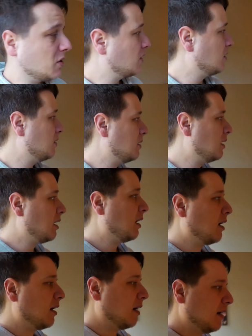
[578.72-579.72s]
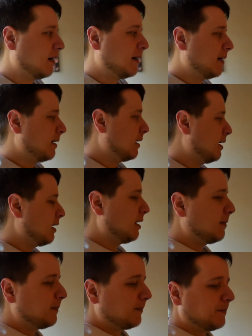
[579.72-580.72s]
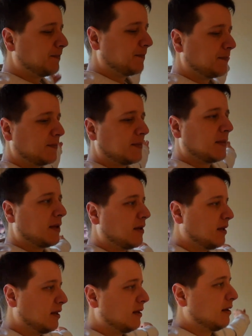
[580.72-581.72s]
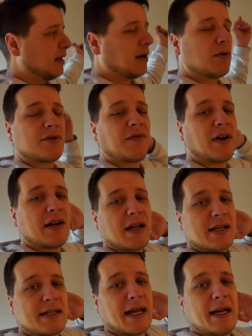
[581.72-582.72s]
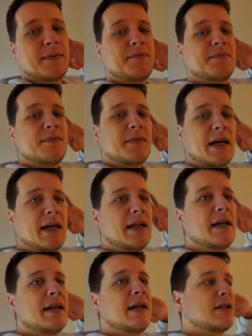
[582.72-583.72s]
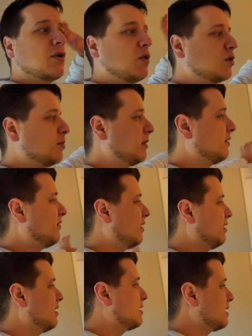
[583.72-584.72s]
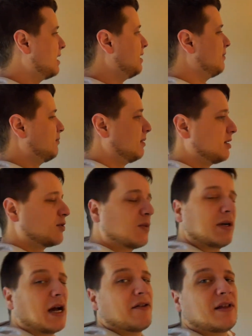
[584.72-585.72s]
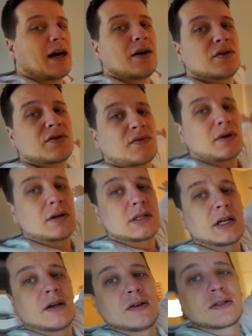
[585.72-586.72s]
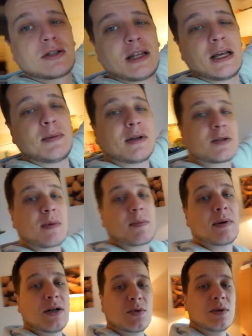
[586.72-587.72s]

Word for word: don't know. It was a very nice day. It's going to be a very nice day because we have the house for ourselves today because my parents